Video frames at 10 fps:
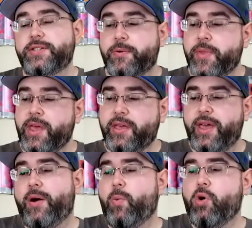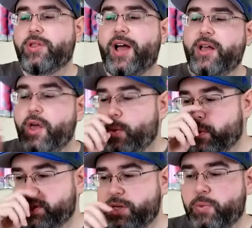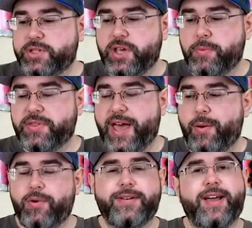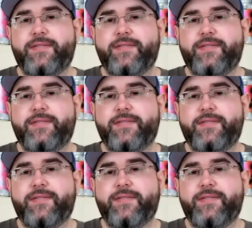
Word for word: So yeah, Warlock, we'll see what's up with that one.